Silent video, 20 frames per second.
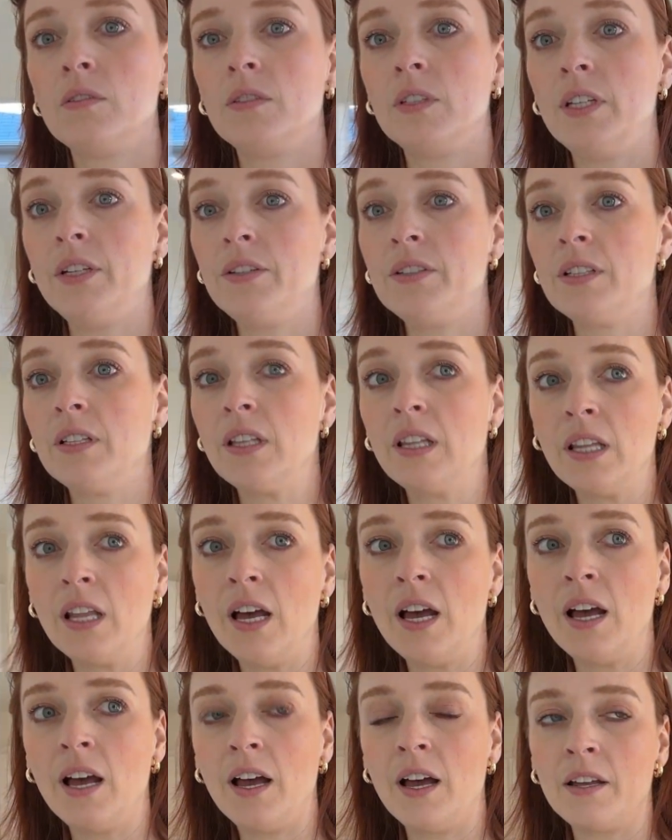There's a
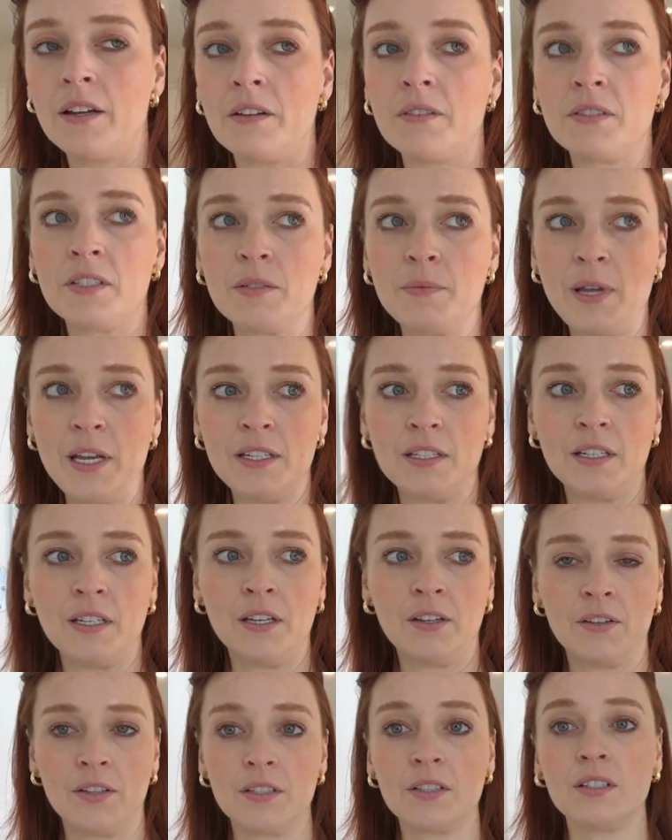lot of space in
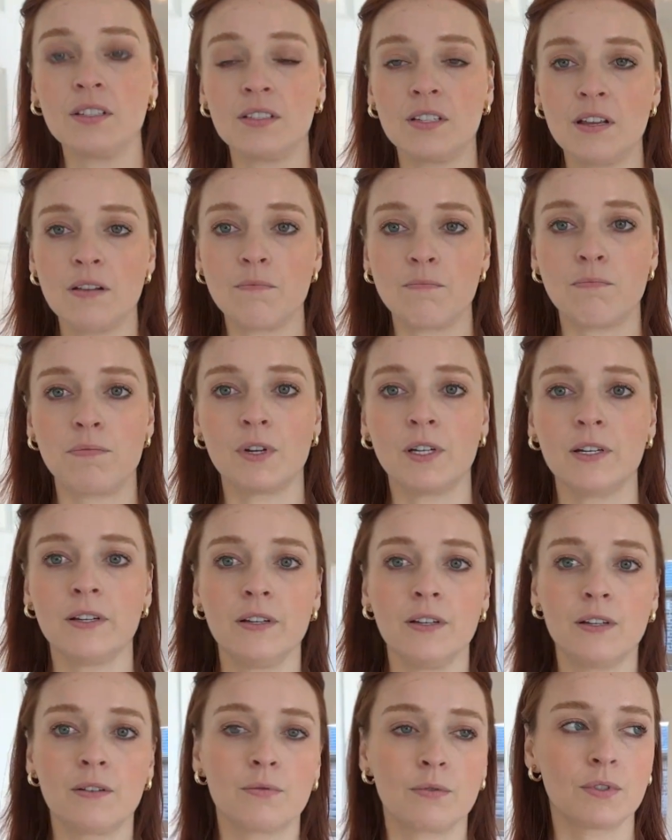here. This is a
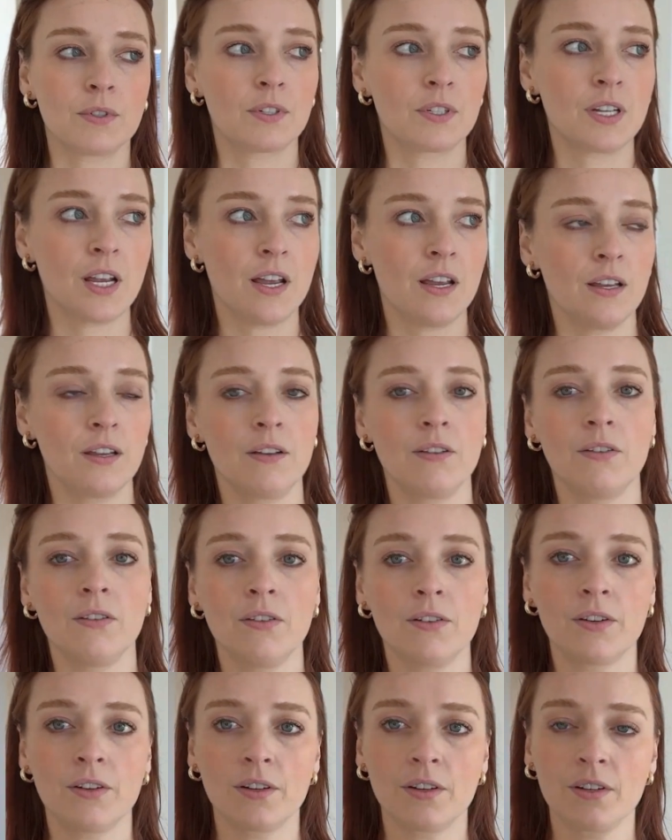big
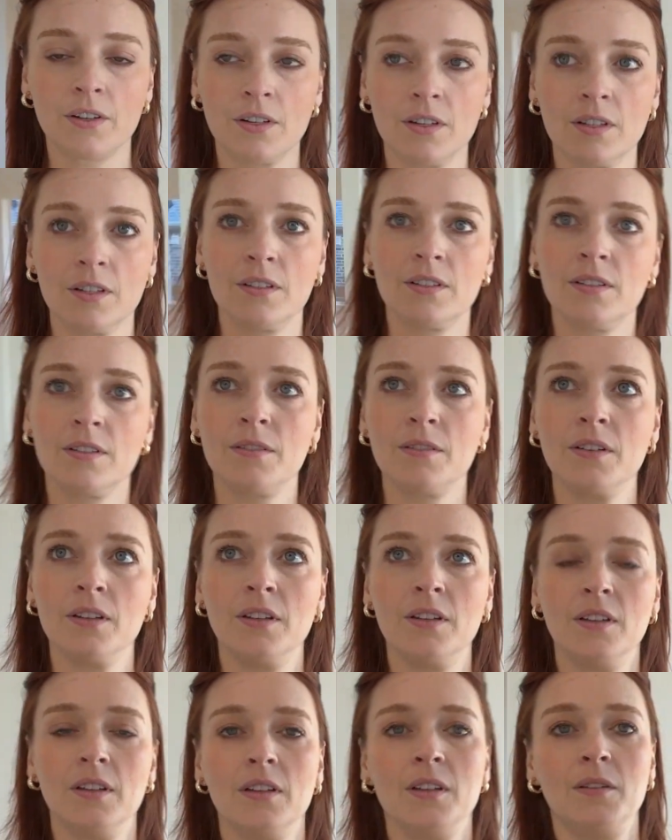rectangular
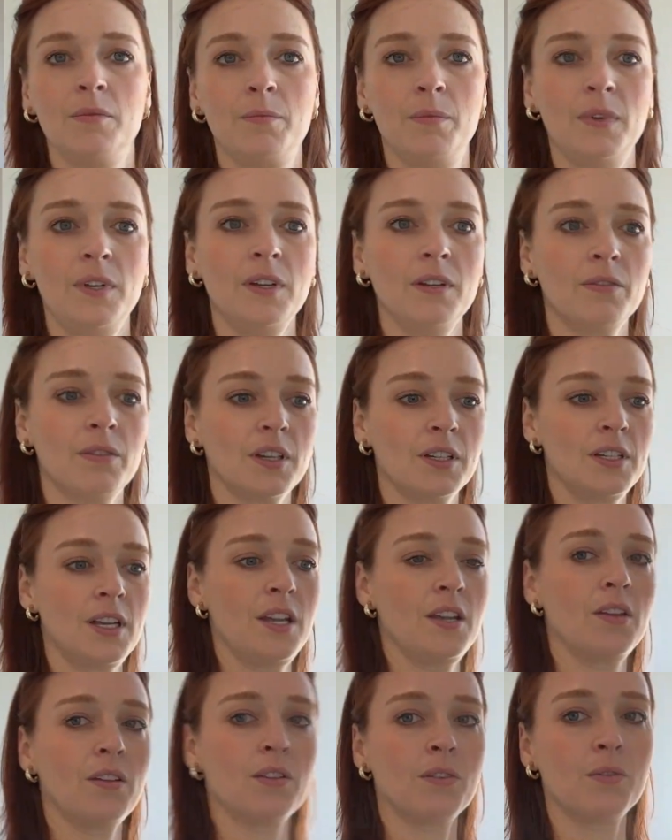
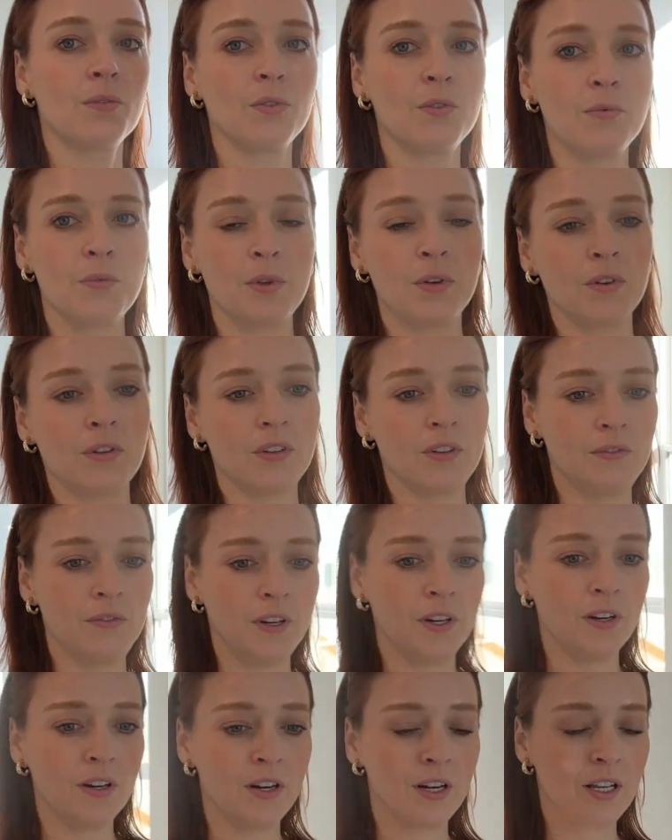room. You could
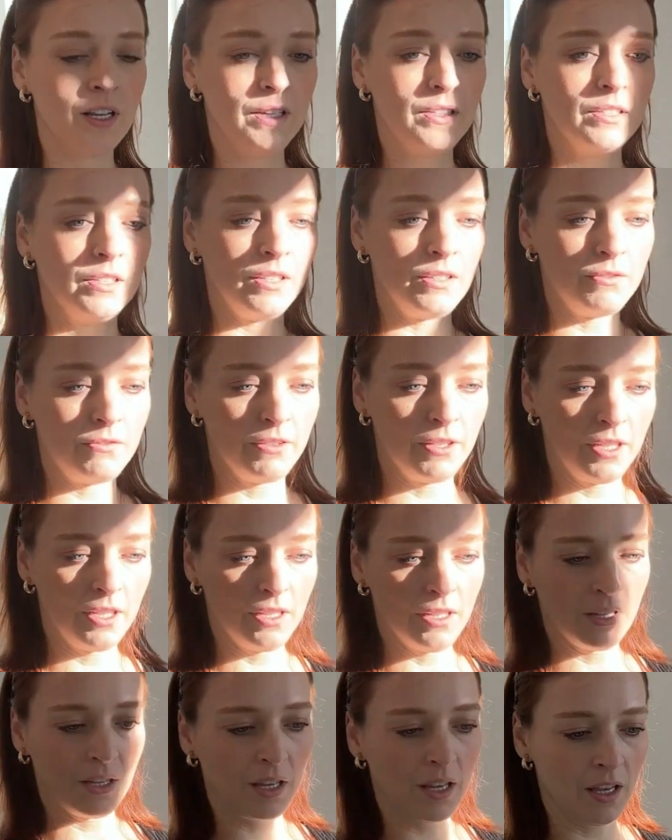very easily fit
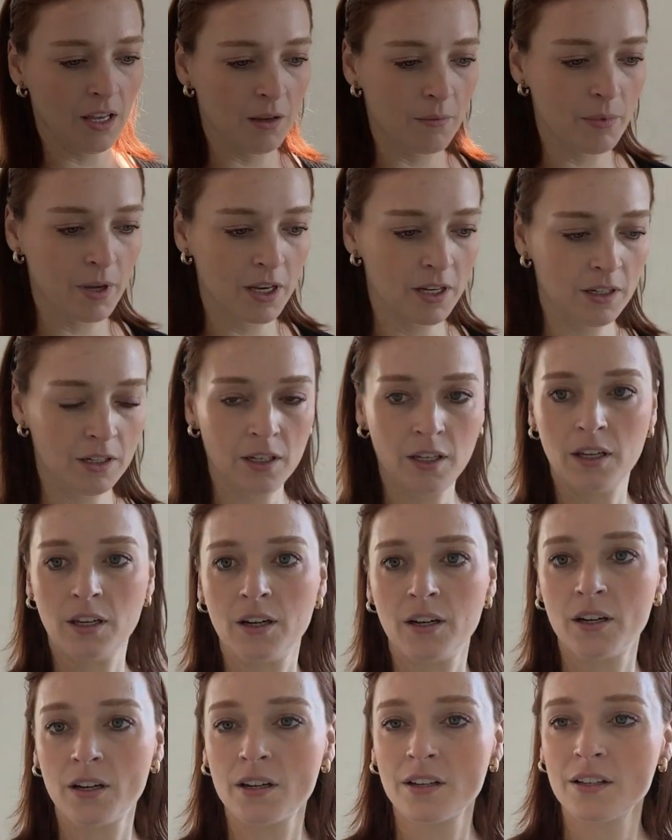a king bed in
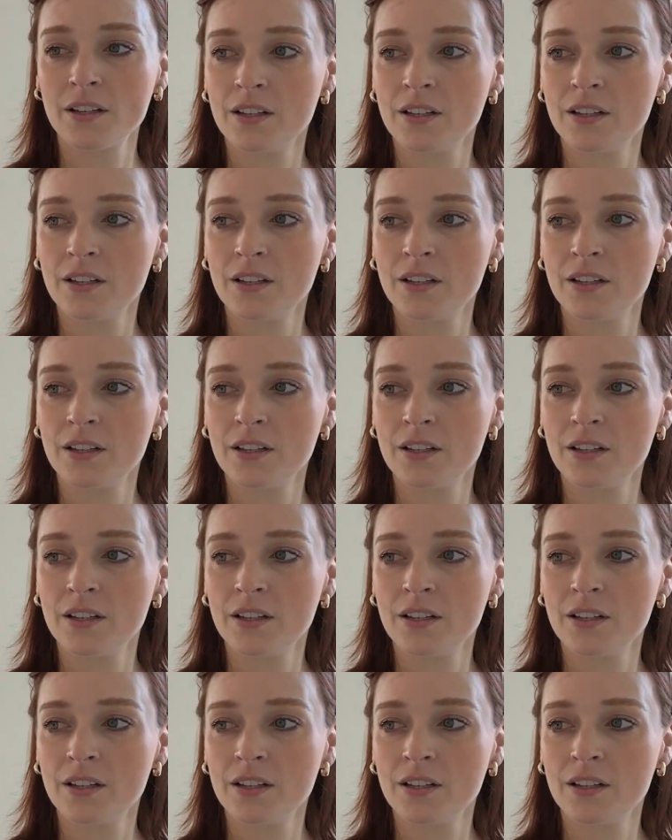here,